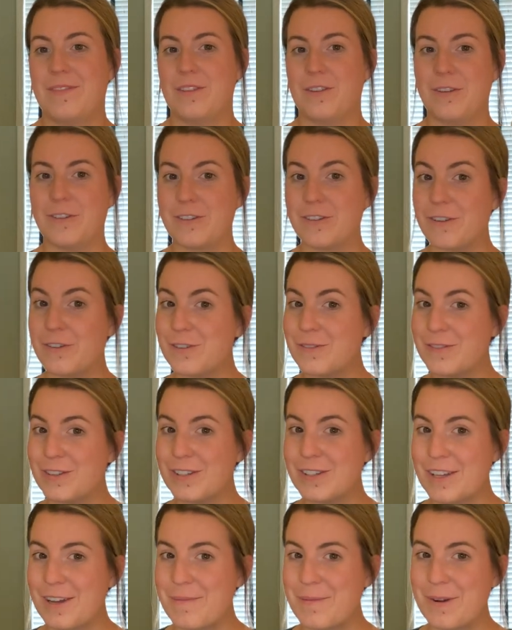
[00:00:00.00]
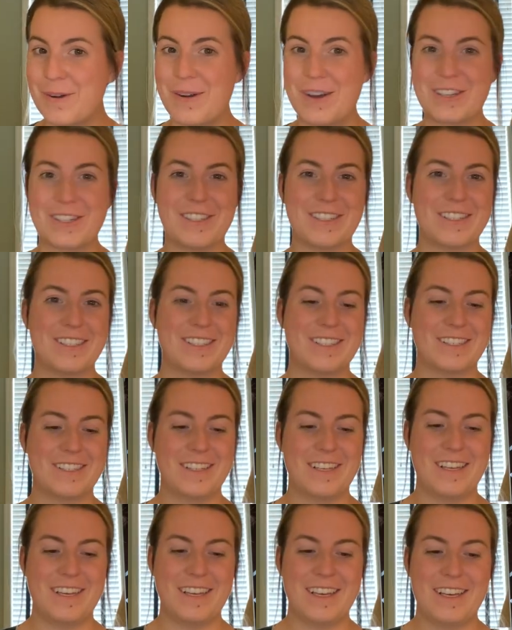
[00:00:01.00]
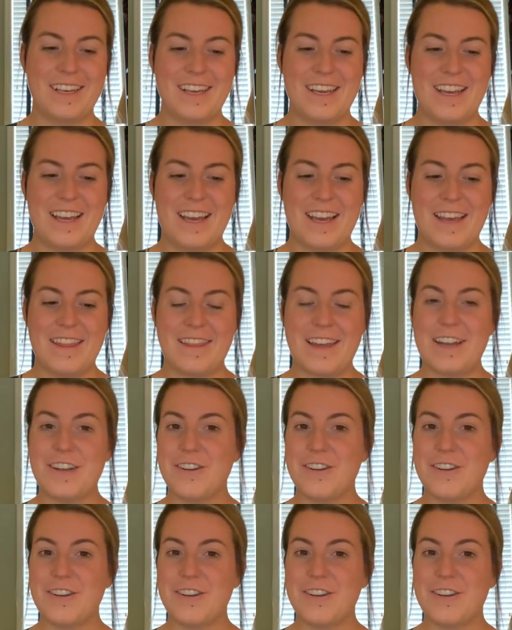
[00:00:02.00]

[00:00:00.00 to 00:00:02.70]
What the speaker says: Those are those first couple questions. Then